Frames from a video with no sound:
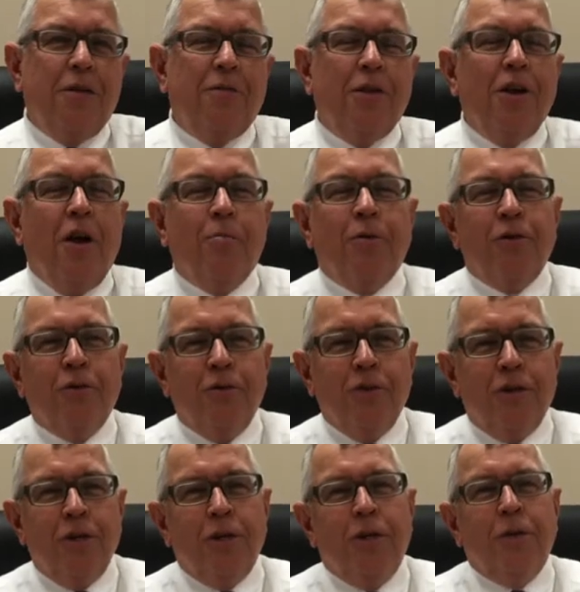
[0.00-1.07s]
you for the
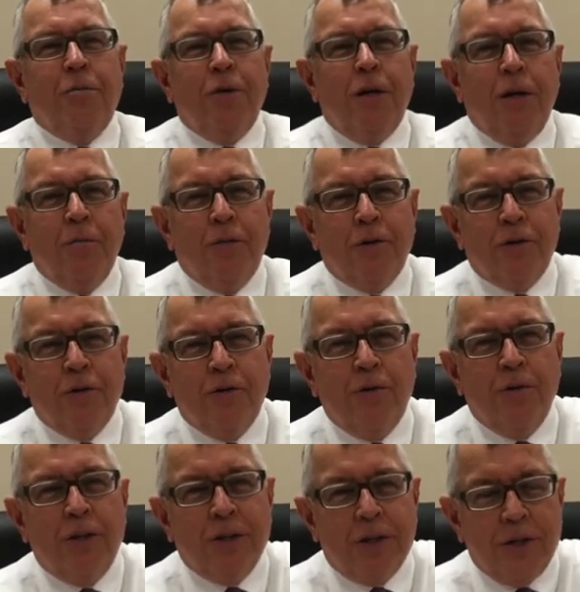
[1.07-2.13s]
opportunity to be able to
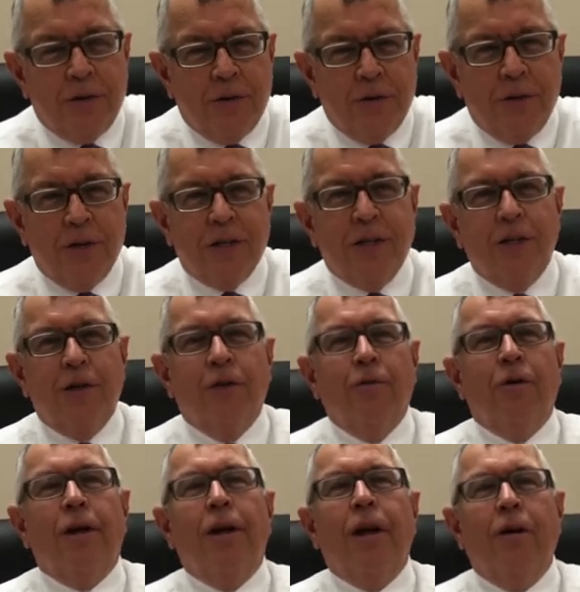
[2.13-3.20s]
listen to this
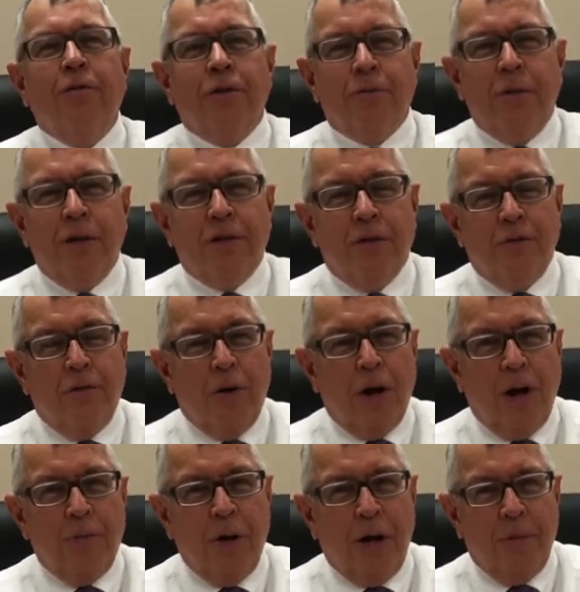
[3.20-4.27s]
little announcements of what
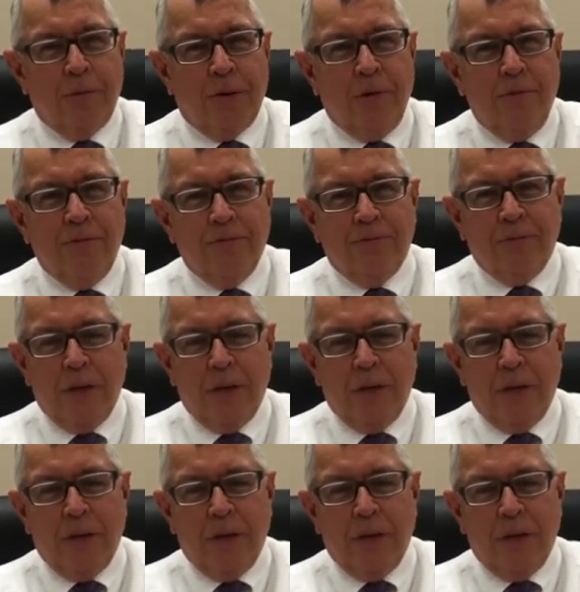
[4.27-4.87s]
I've been up to.